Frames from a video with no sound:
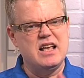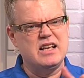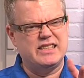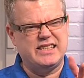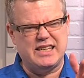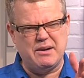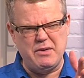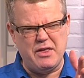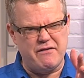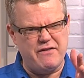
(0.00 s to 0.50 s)

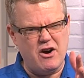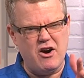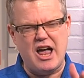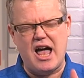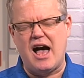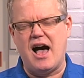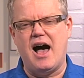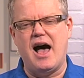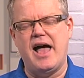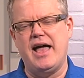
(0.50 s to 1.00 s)
Some of the very
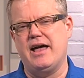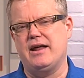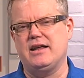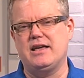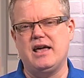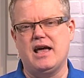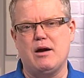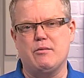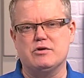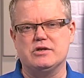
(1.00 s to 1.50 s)
high end
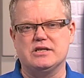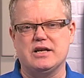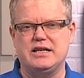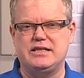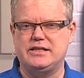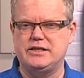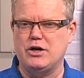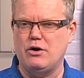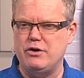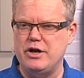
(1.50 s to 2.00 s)
cameras, like
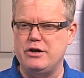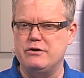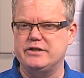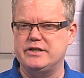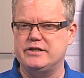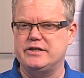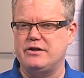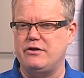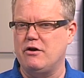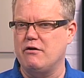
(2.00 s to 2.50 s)
Sony
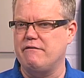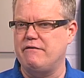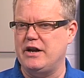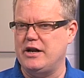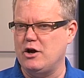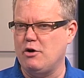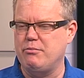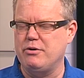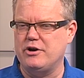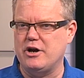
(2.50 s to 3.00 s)
uses in their
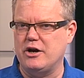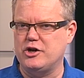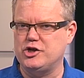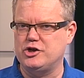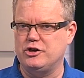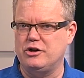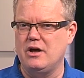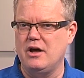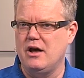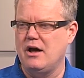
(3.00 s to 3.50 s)
video
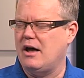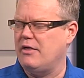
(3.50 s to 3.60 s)
production,